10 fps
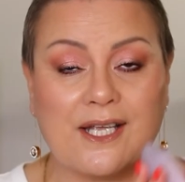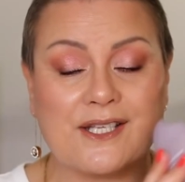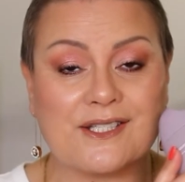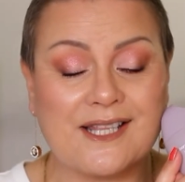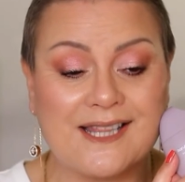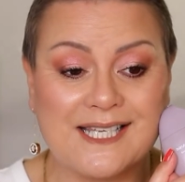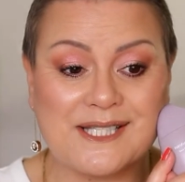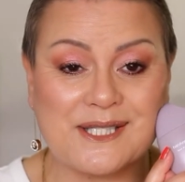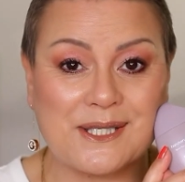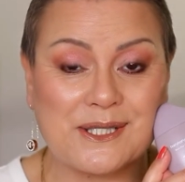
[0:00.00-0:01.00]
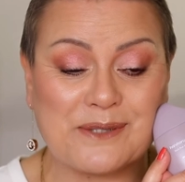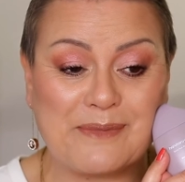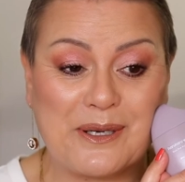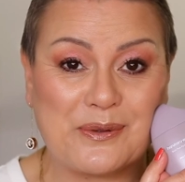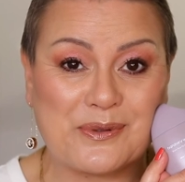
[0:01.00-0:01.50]
So this
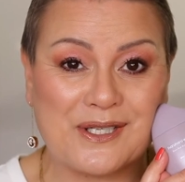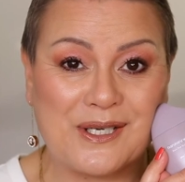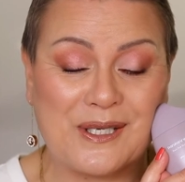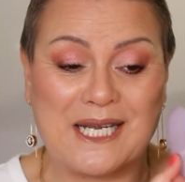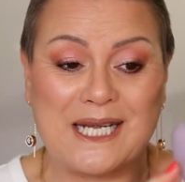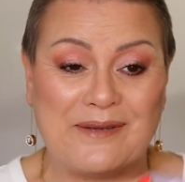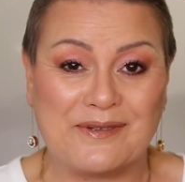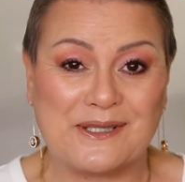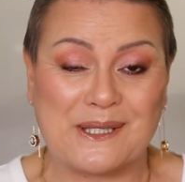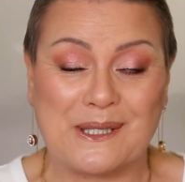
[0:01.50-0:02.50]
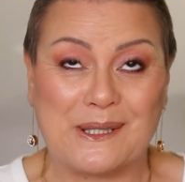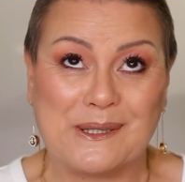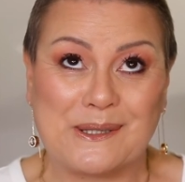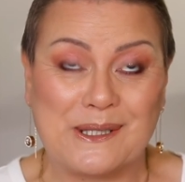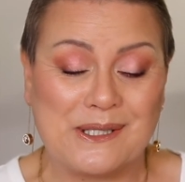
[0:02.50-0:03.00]
smells like lavender.
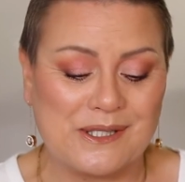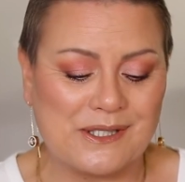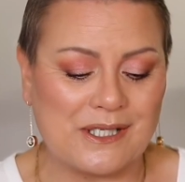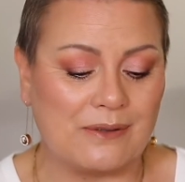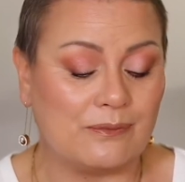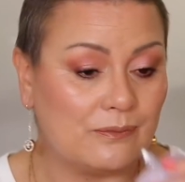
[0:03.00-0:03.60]
It is